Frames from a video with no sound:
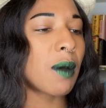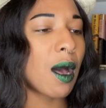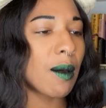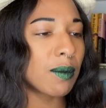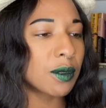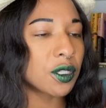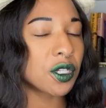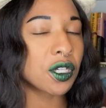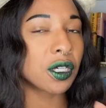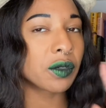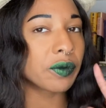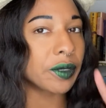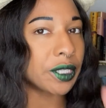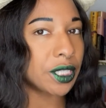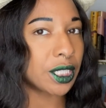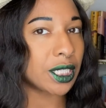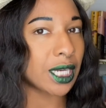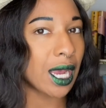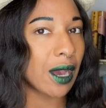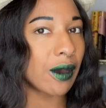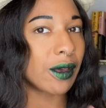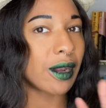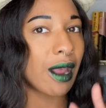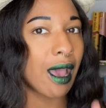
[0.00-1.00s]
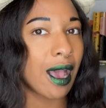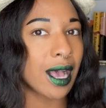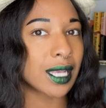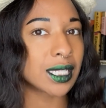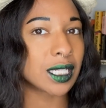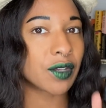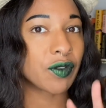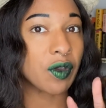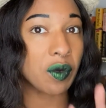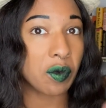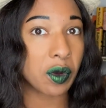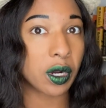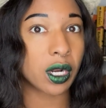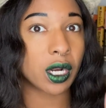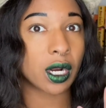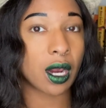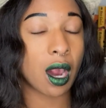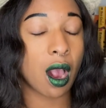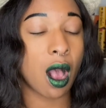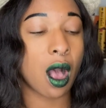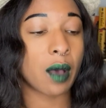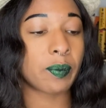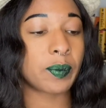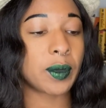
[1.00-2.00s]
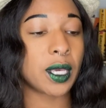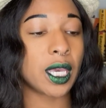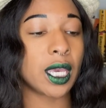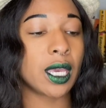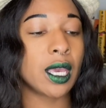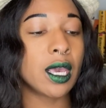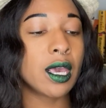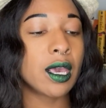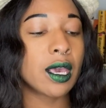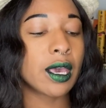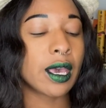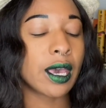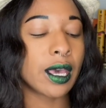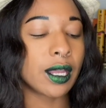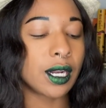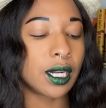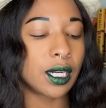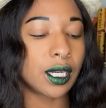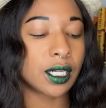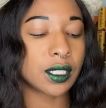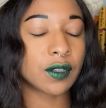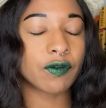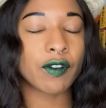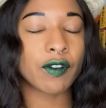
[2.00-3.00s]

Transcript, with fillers: publisher reached out and asked if I wanted a copy, and it is